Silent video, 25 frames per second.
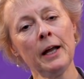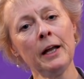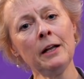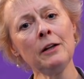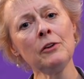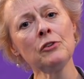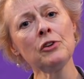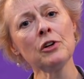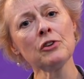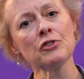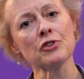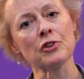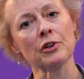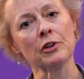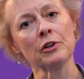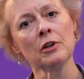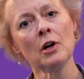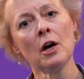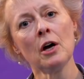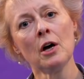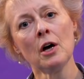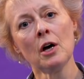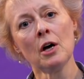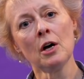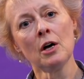In
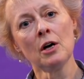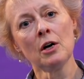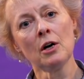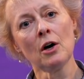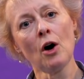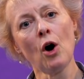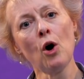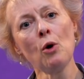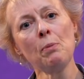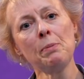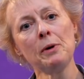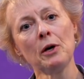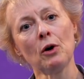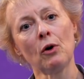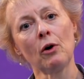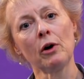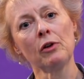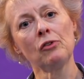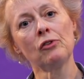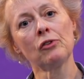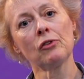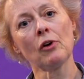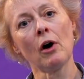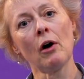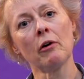addition,
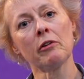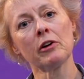opioids